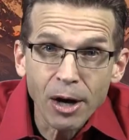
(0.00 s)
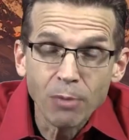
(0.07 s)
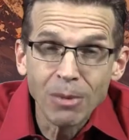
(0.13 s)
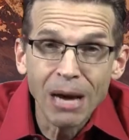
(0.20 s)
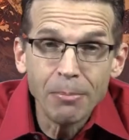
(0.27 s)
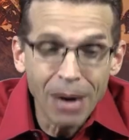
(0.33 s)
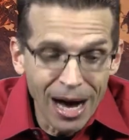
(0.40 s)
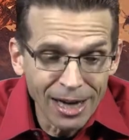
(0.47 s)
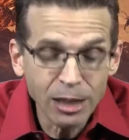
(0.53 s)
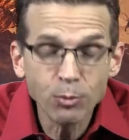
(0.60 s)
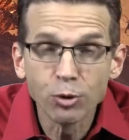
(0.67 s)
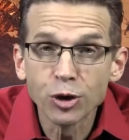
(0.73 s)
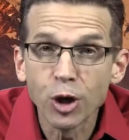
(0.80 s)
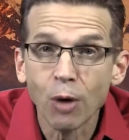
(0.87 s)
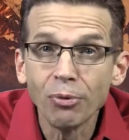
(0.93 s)
My body
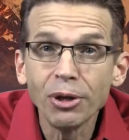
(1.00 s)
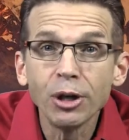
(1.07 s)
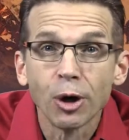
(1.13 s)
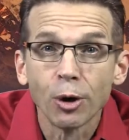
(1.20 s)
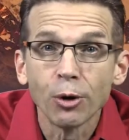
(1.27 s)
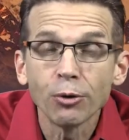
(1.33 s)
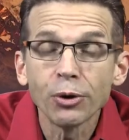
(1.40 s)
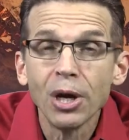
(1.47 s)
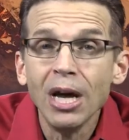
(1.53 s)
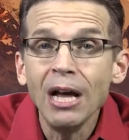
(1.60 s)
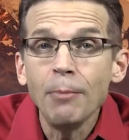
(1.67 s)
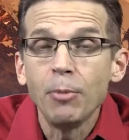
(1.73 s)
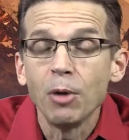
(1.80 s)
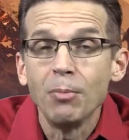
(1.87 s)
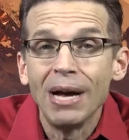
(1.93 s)
was on the earth,
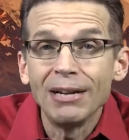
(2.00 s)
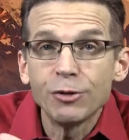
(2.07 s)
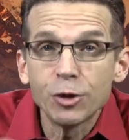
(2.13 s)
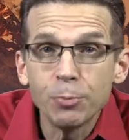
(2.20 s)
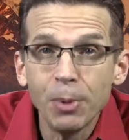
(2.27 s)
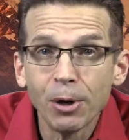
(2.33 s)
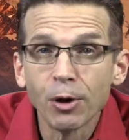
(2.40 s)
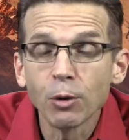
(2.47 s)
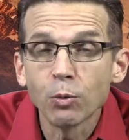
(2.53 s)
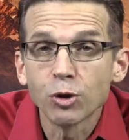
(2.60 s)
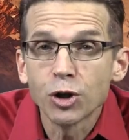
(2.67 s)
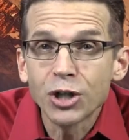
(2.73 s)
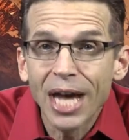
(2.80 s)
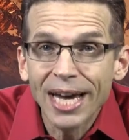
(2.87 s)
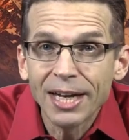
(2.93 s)
but my spirit was
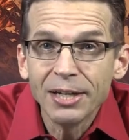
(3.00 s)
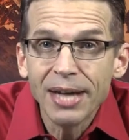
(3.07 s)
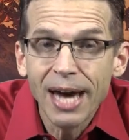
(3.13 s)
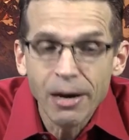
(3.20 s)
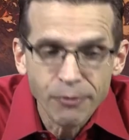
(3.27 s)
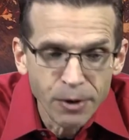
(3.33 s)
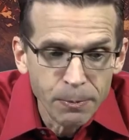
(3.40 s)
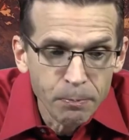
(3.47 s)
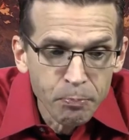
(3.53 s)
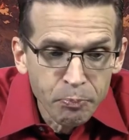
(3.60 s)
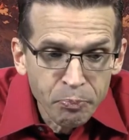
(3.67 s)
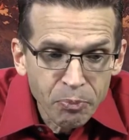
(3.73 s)
taken to heaven.